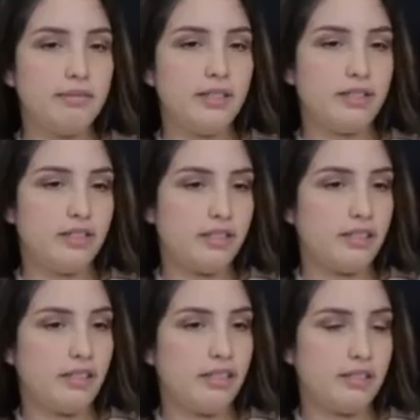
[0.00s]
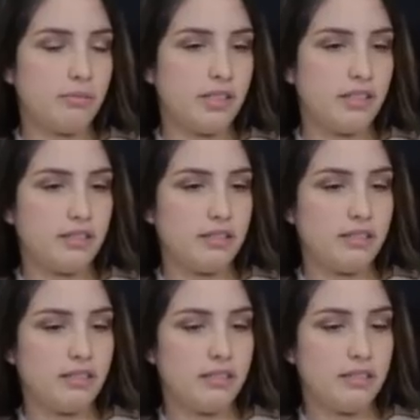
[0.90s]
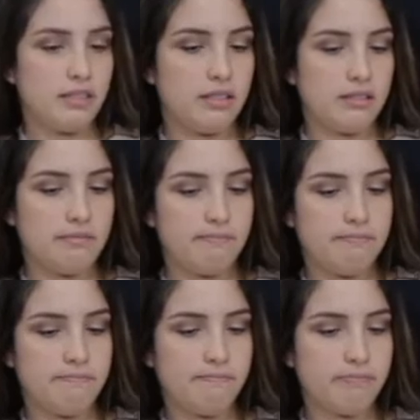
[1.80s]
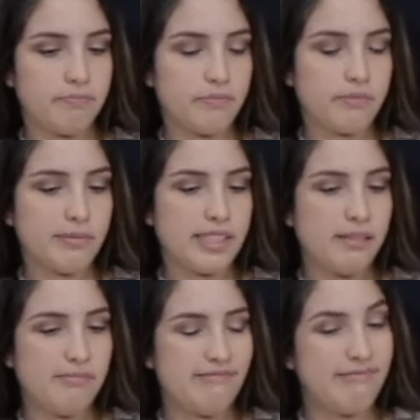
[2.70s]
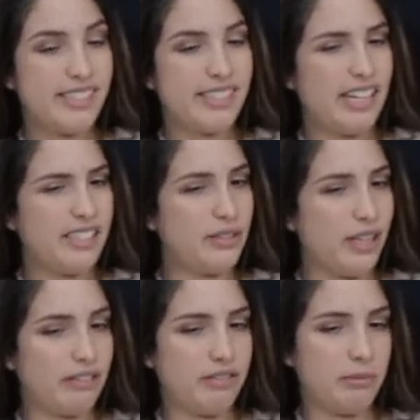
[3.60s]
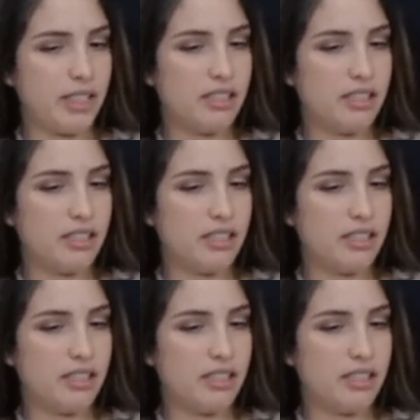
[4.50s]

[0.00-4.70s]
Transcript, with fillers: because she's really smart. Um, it's hard to like female